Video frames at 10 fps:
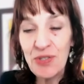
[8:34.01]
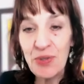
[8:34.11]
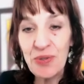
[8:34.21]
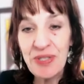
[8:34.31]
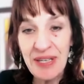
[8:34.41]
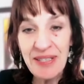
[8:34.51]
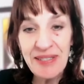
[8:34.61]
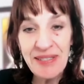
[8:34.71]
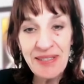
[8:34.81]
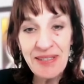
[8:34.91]
to
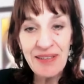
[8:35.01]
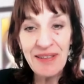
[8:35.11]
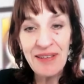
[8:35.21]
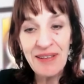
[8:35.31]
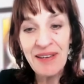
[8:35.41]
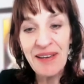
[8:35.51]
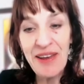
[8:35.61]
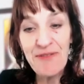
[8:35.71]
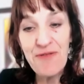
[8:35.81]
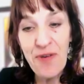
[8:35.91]

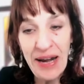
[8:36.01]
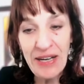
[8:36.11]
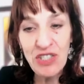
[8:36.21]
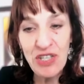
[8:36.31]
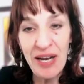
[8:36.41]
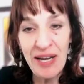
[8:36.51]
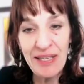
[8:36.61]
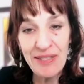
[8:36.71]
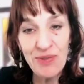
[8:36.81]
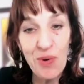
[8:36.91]

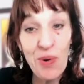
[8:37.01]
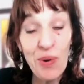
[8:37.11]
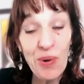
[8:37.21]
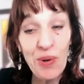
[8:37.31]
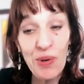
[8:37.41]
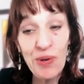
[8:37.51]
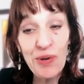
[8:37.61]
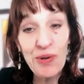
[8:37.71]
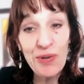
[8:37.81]
disenfranchise all